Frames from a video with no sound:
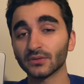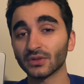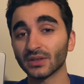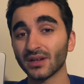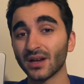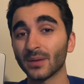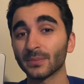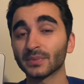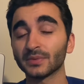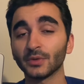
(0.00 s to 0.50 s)
the
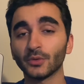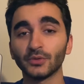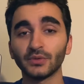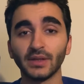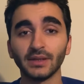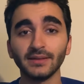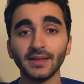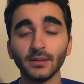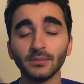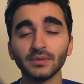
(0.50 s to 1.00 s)
company or the
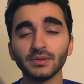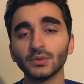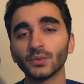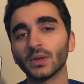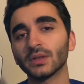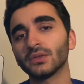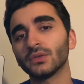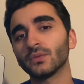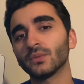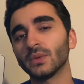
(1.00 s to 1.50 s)
enabler
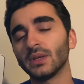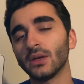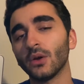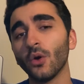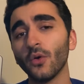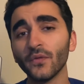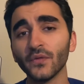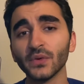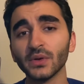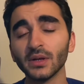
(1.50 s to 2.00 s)
what we
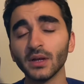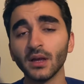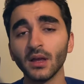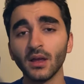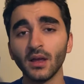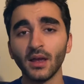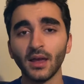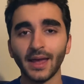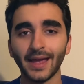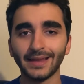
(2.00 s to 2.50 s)
offer
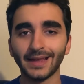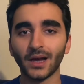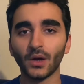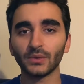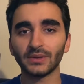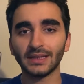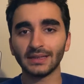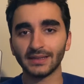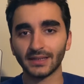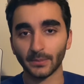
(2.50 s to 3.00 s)
and how
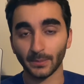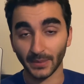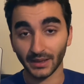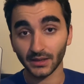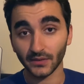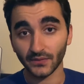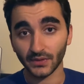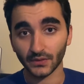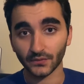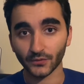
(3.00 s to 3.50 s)
they can
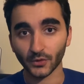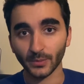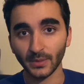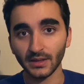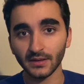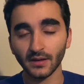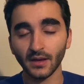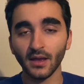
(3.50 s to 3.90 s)
benefit from it.